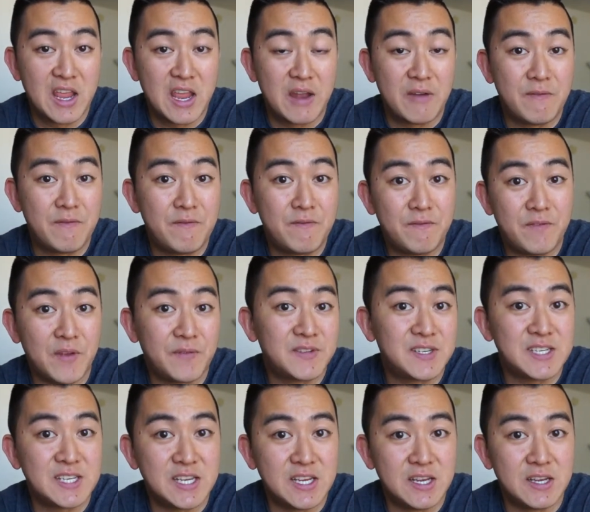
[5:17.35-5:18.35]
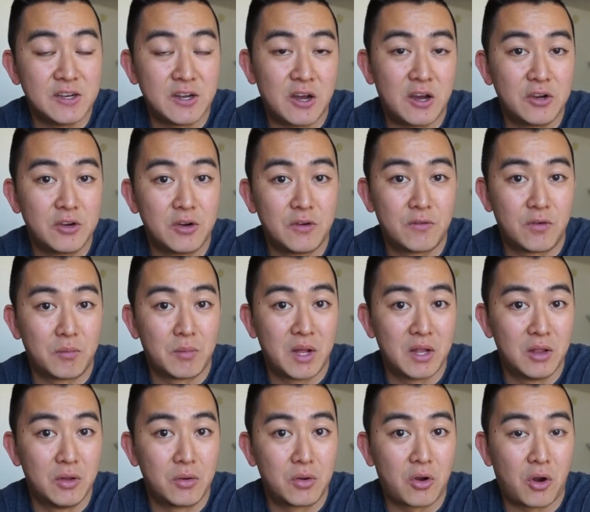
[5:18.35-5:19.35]
and 1,500 for my
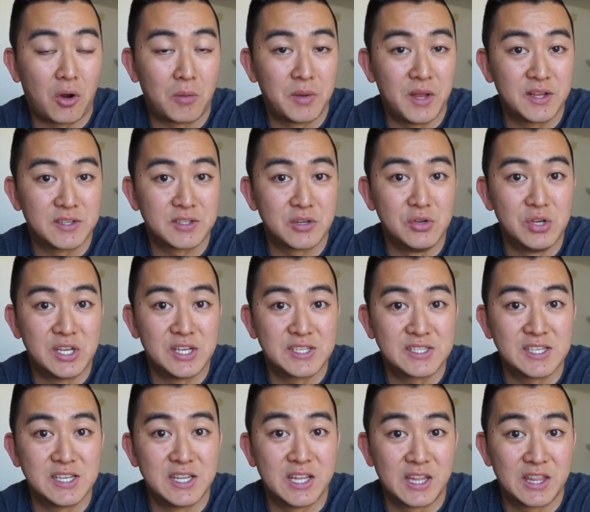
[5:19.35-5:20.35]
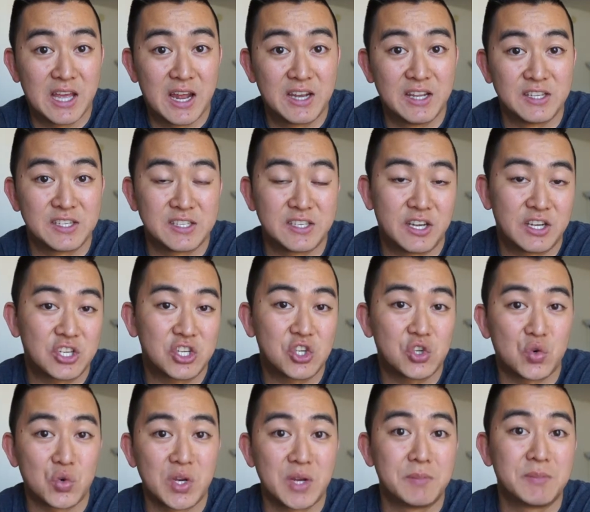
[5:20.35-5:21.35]
low carb day. So you can see that that is an
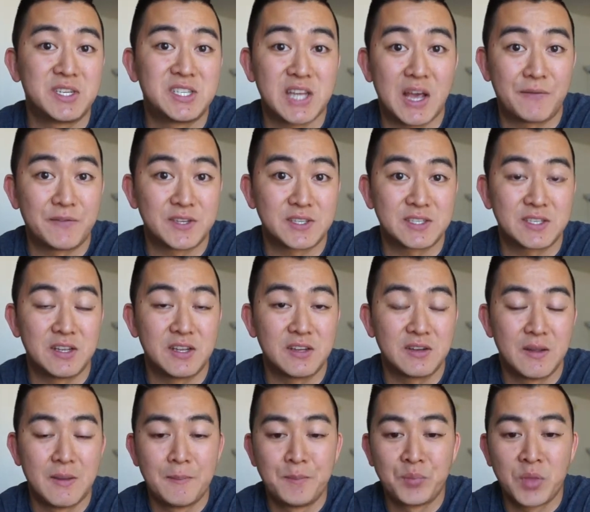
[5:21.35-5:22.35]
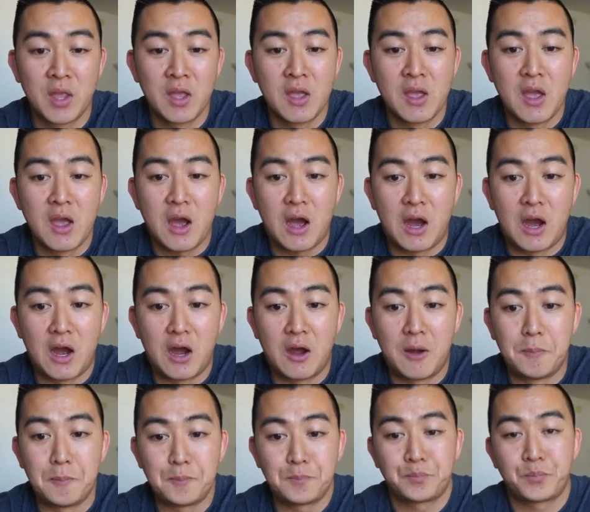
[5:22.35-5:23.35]
extreme deficit.
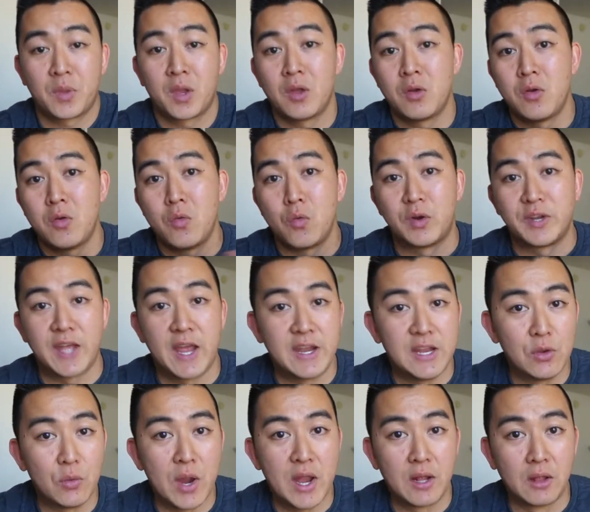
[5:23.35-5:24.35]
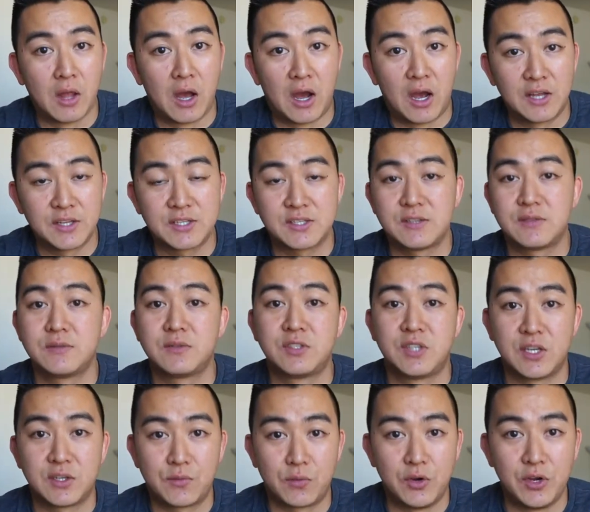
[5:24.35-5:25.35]
Um, with any weight loss,
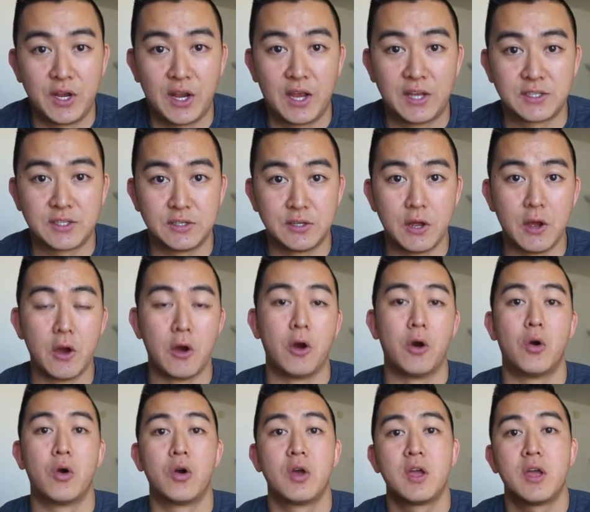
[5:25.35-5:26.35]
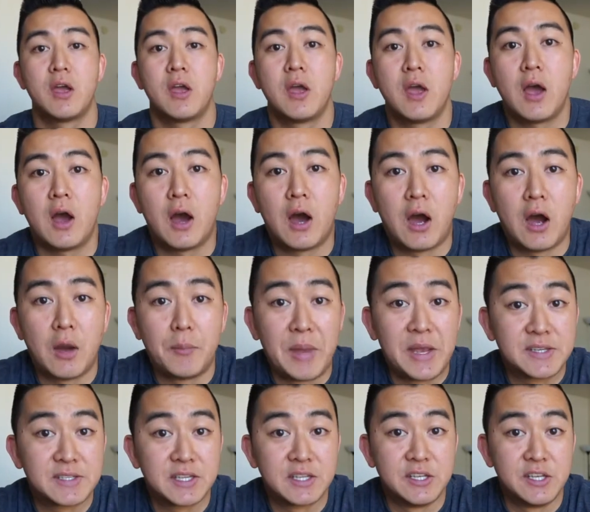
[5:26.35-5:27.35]
just for you guys to know, uh,
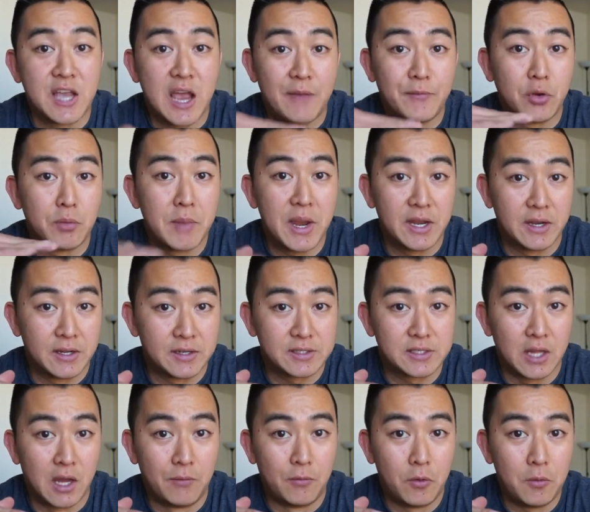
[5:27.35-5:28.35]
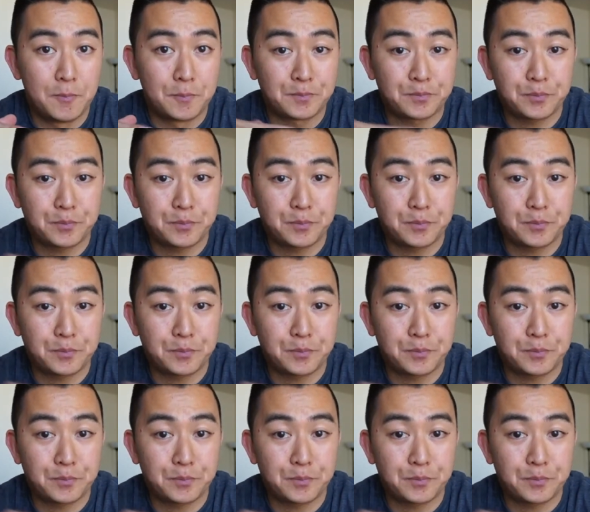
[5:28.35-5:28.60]
basically you have your maintenance level,